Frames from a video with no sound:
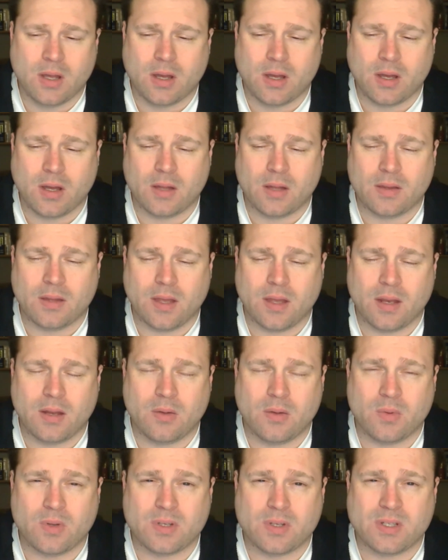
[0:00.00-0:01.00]
that
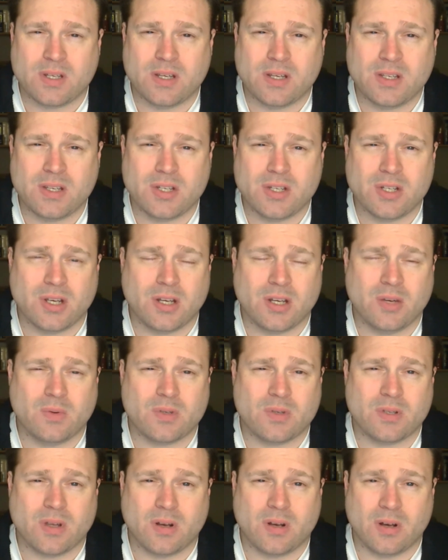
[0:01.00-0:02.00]
it was
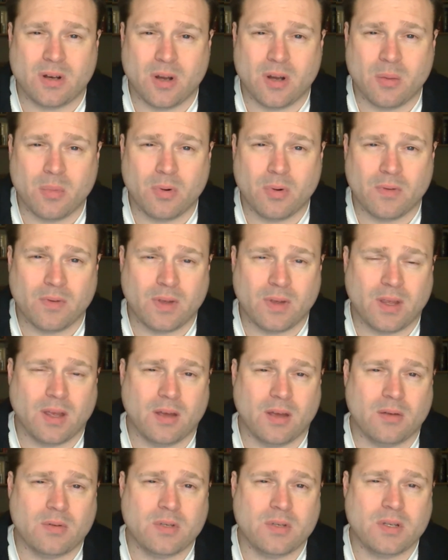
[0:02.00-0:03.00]
disingenuous on a number of
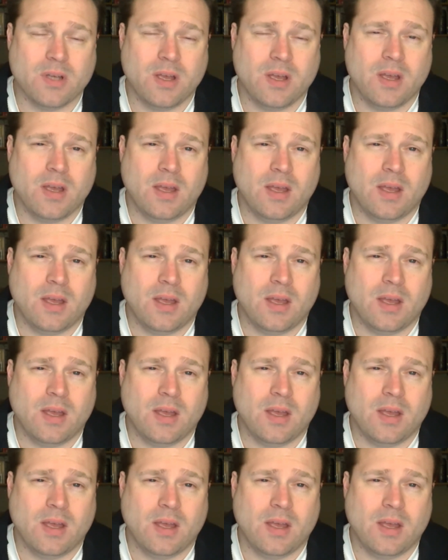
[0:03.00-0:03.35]
accounts,